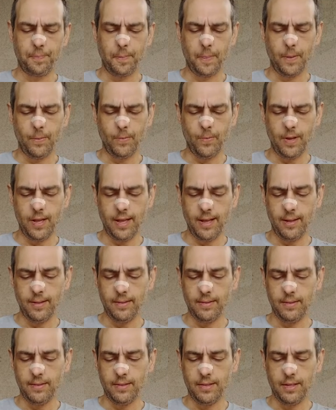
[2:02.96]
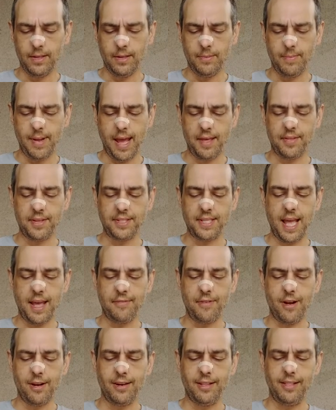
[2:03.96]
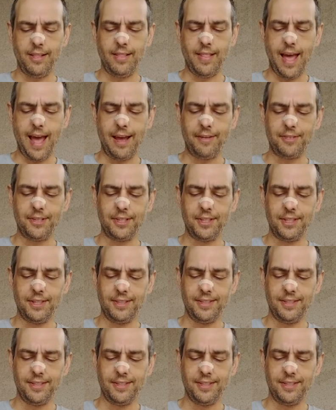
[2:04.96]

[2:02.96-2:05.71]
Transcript: Well, Mathis half-heartedly laughed.